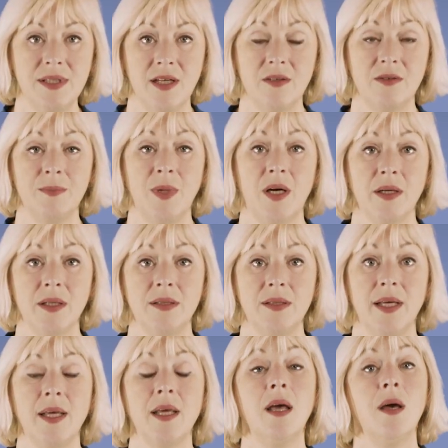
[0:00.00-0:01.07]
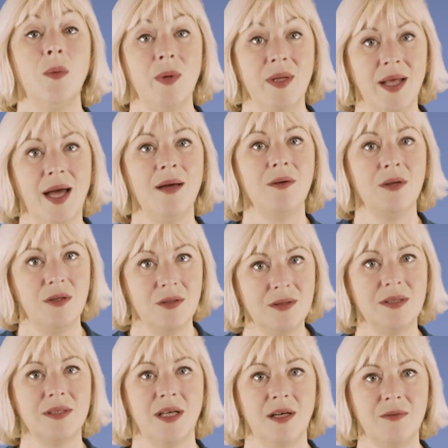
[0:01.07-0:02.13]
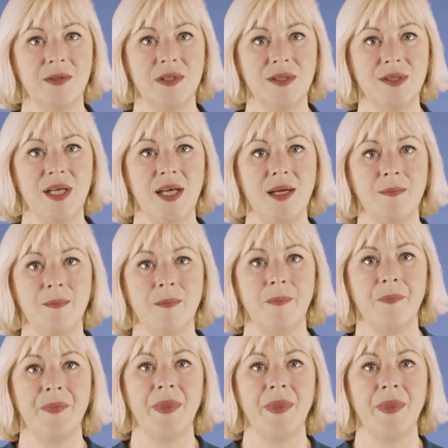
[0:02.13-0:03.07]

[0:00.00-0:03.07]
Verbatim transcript: self-marketing without good self-esteem.